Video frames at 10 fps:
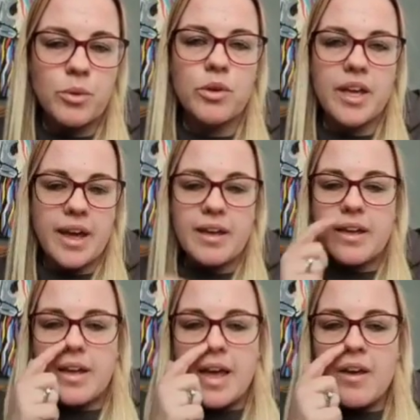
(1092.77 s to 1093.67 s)
But yeah,
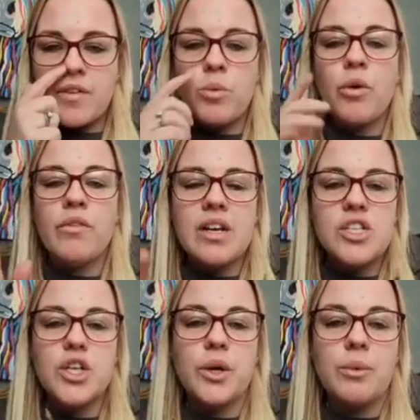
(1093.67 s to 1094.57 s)
every one that I
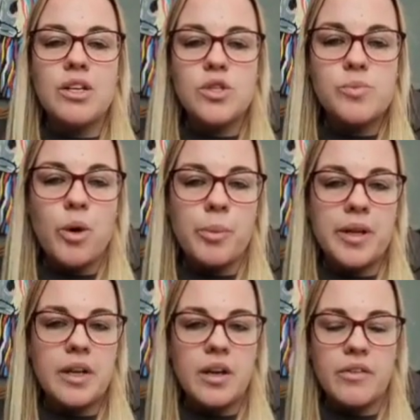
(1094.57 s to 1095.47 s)
do, I just pop
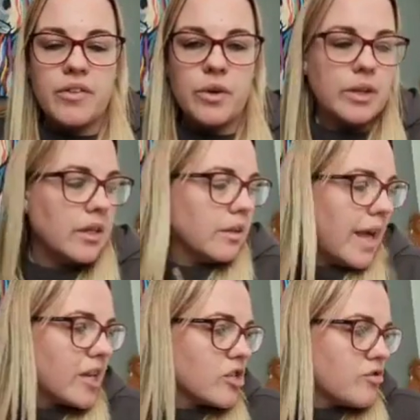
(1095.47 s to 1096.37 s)
in a few little
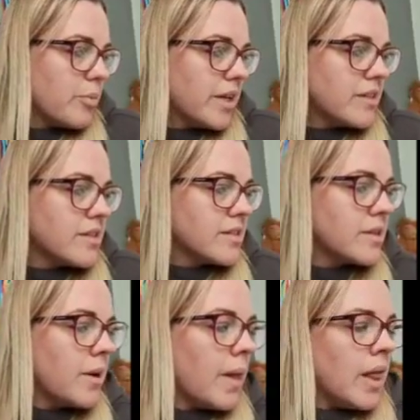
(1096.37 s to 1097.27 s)
extra bits.